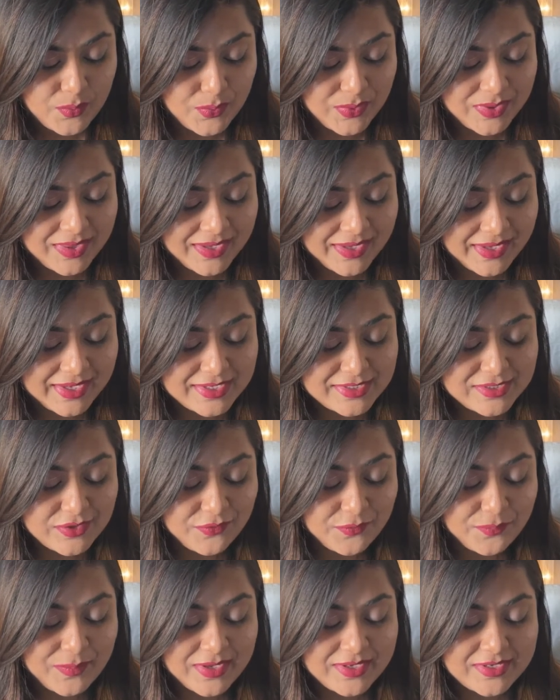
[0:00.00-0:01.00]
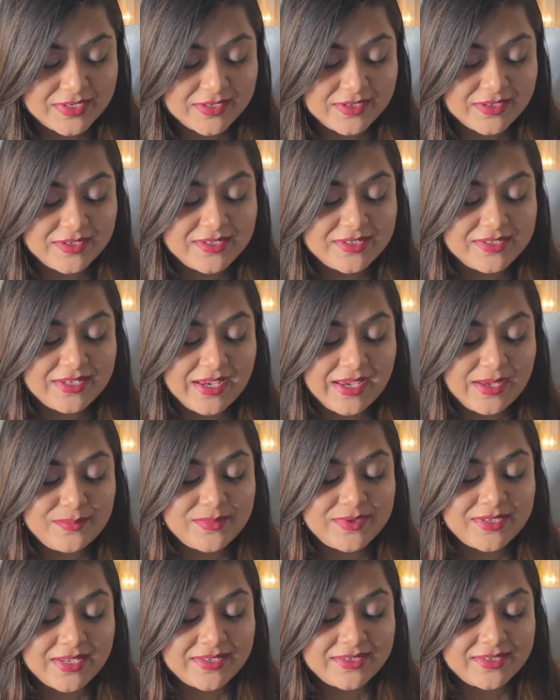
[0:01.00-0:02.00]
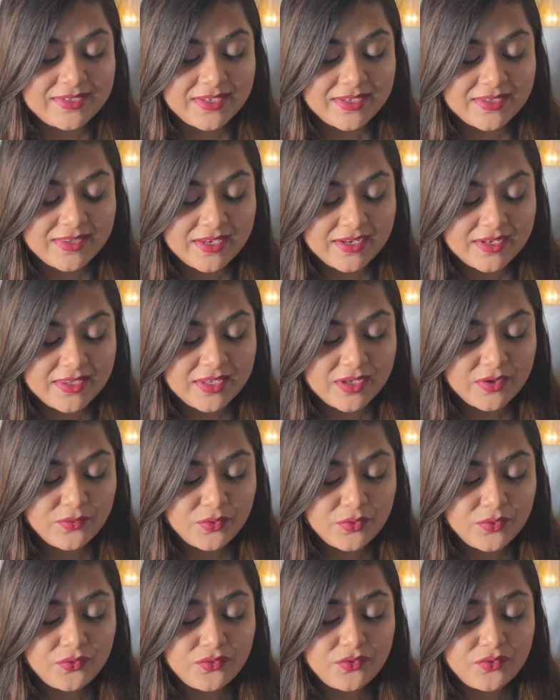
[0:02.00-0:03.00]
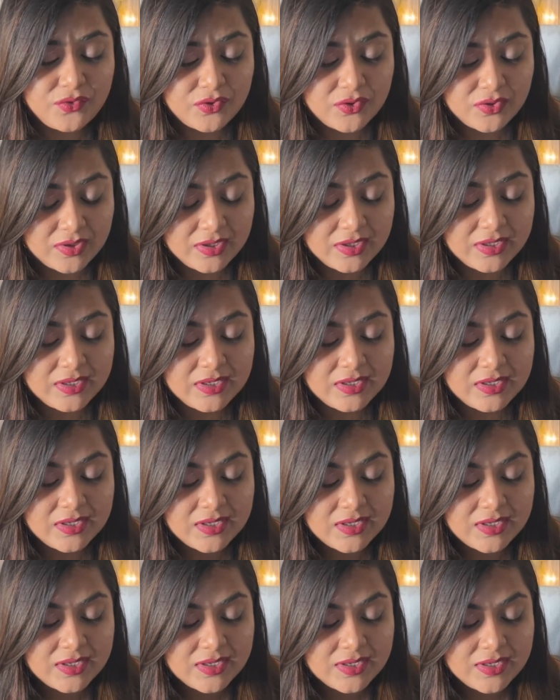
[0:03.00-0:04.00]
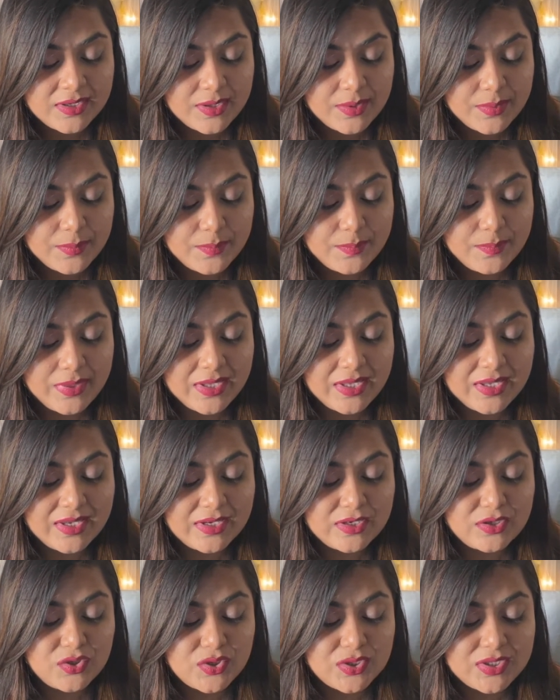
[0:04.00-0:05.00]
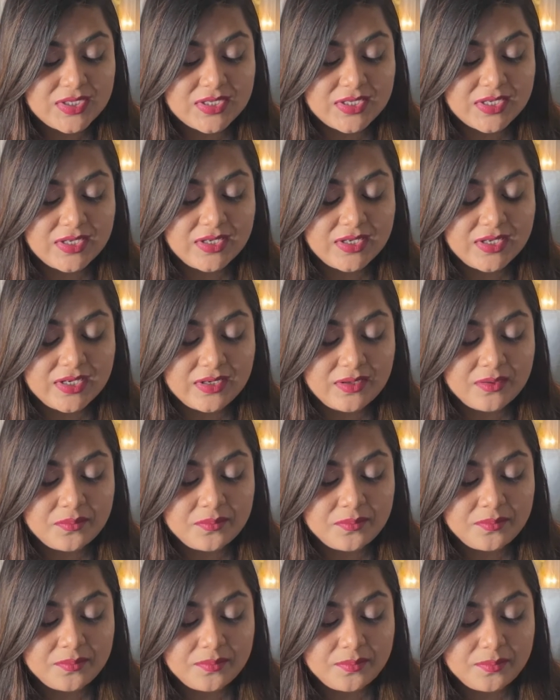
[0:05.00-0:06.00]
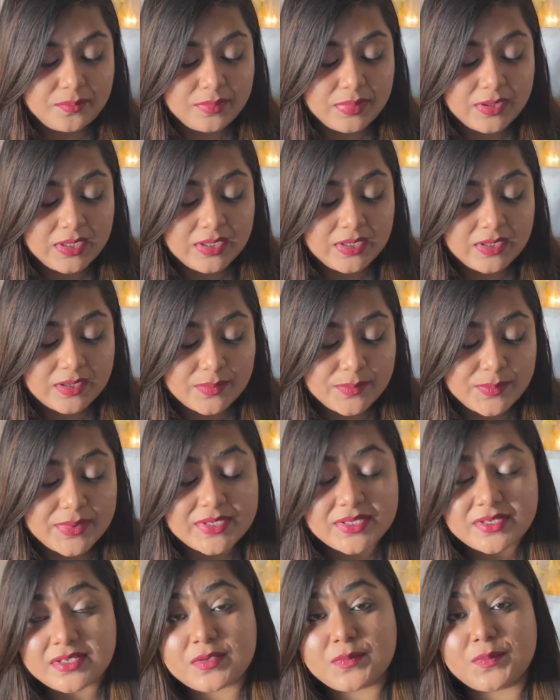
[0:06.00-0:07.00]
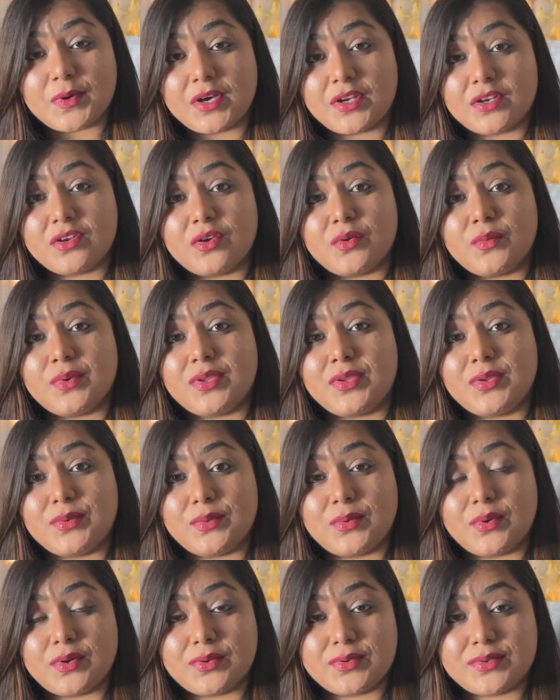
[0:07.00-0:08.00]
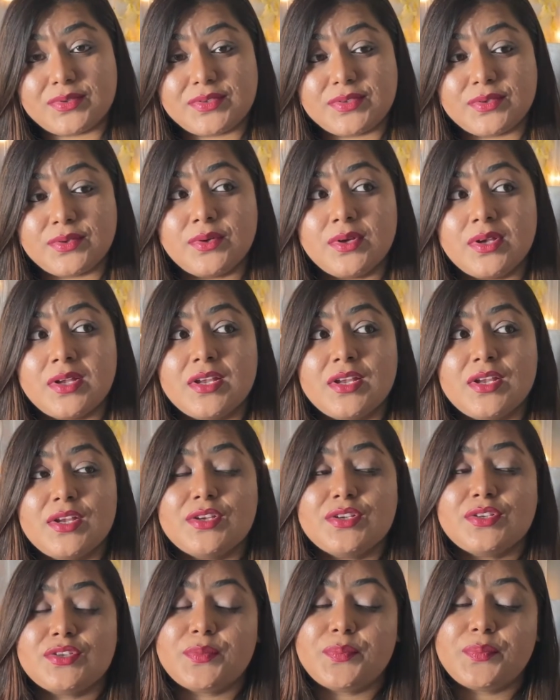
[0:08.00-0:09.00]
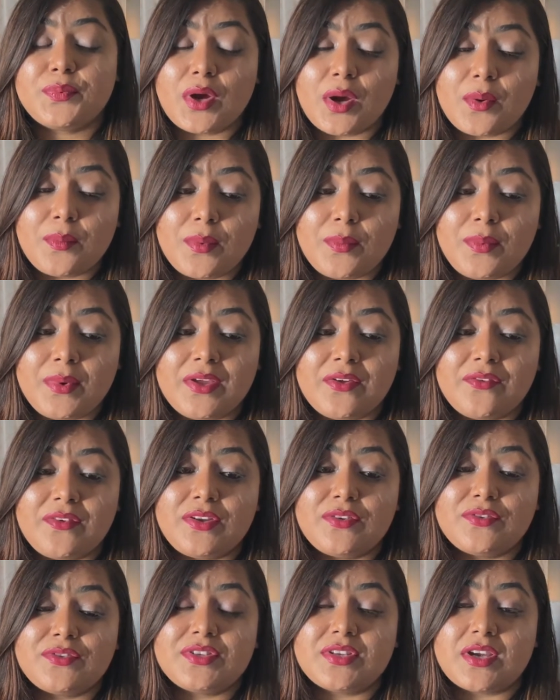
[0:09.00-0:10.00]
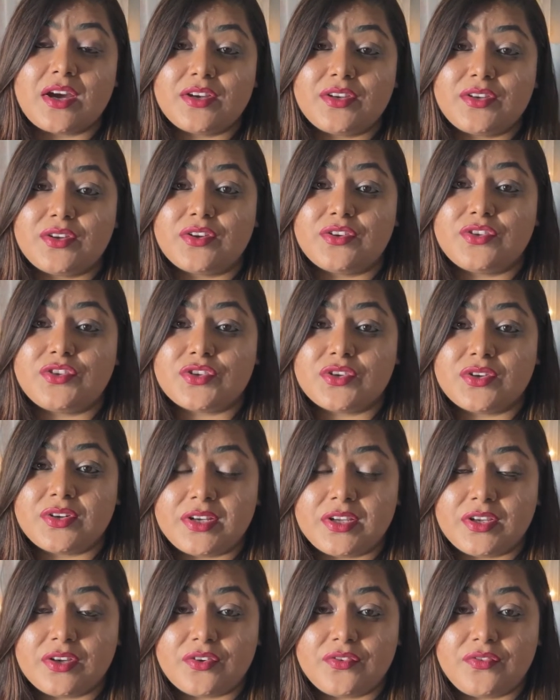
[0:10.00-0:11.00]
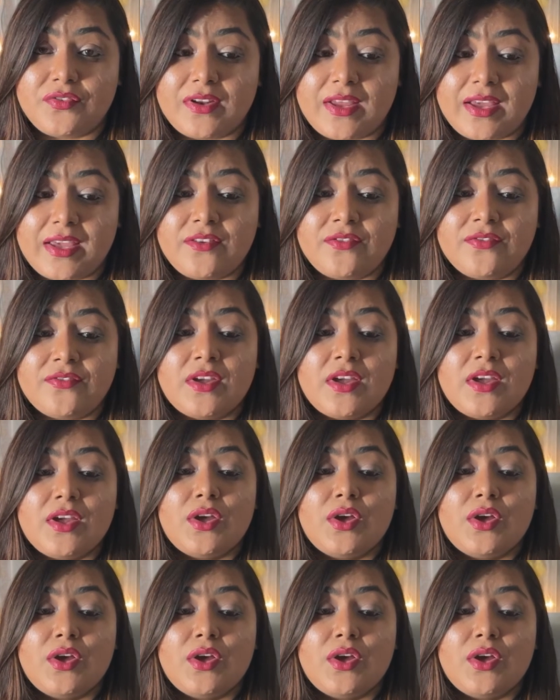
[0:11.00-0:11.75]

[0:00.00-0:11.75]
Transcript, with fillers: With the Ace of Pentacles, I'm sensing that they would really be interested in being a business partner with you also. So probably when you start your journey of life,